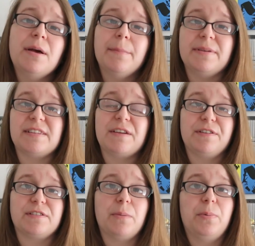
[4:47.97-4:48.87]
But say for
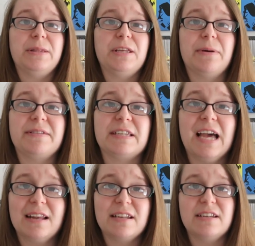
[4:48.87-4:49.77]
example in the US and
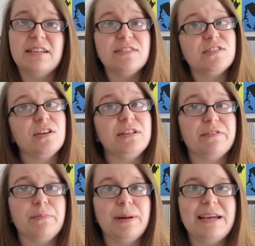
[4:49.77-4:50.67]
Canada, in certain
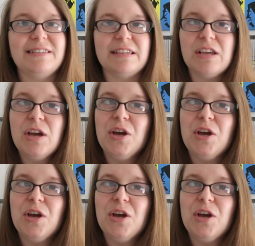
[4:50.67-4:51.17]
different places,